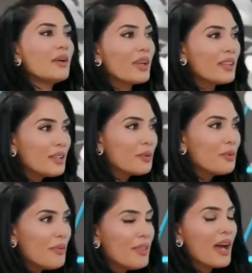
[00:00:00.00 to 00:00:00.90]
Now, I think the
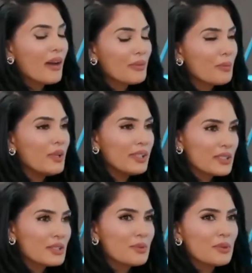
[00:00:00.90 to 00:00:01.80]
women that have the
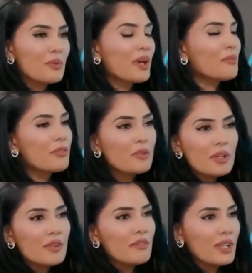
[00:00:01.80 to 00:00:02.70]
willingness to walk away,
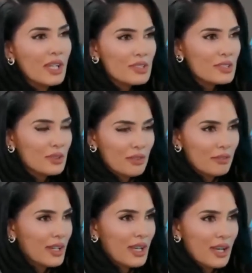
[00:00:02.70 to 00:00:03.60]
before it even gets to
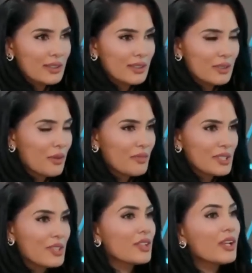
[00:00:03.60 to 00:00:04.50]
the red-handed
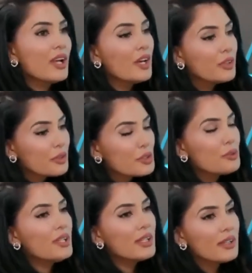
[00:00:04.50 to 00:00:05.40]
conversation, you're
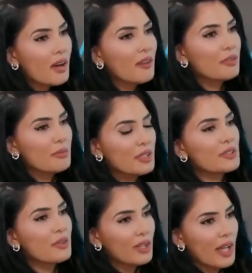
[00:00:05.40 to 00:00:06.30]
doing enough for me
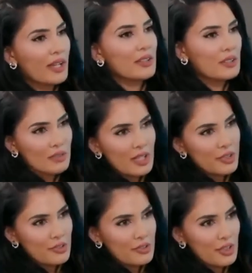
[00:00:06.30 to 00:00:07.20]
to not like this
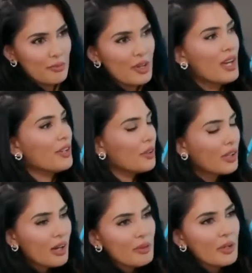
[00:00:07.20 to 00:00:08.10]
relationship. You're
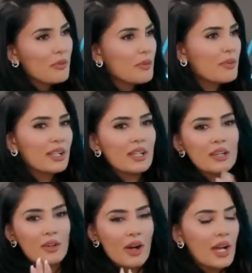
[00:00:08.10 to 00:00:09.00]
coming home a bit
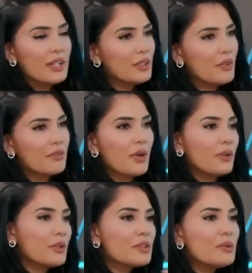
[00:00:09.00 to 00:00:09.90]
late. You're hiding your
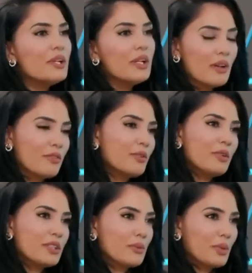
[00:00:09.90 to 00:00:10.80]
phone. You're doing enough for
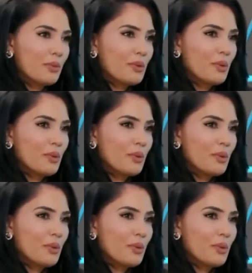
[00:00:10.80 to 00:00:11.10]
me to want to